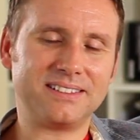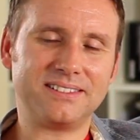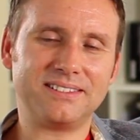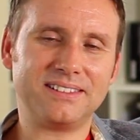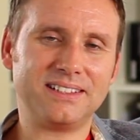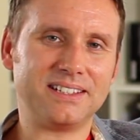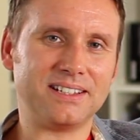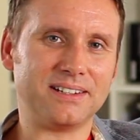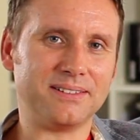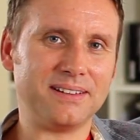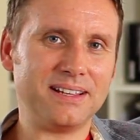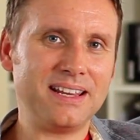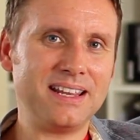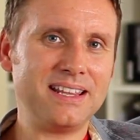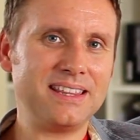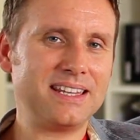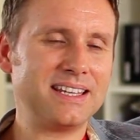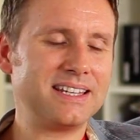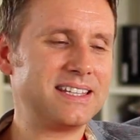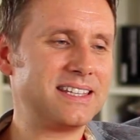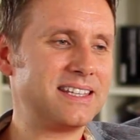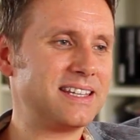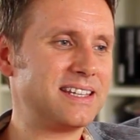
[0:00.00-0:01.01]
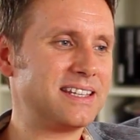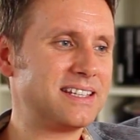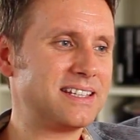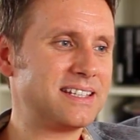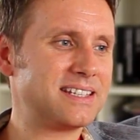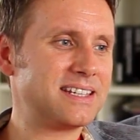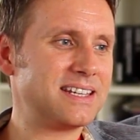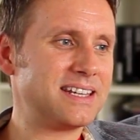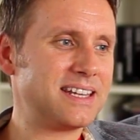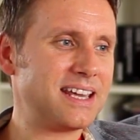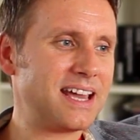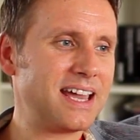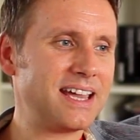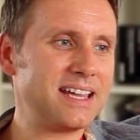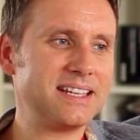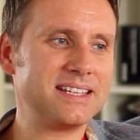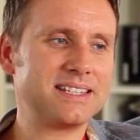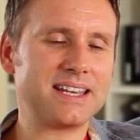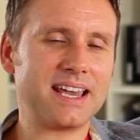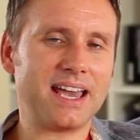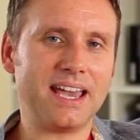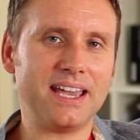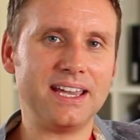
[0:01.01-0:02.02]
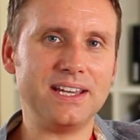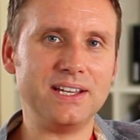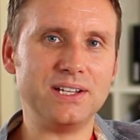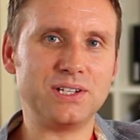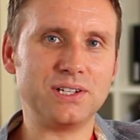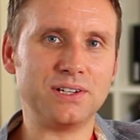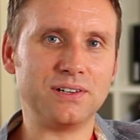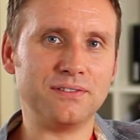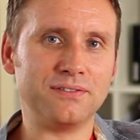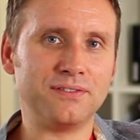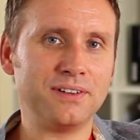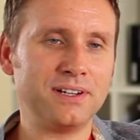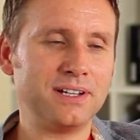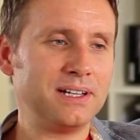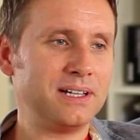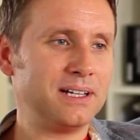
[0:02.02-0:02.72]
in today's age of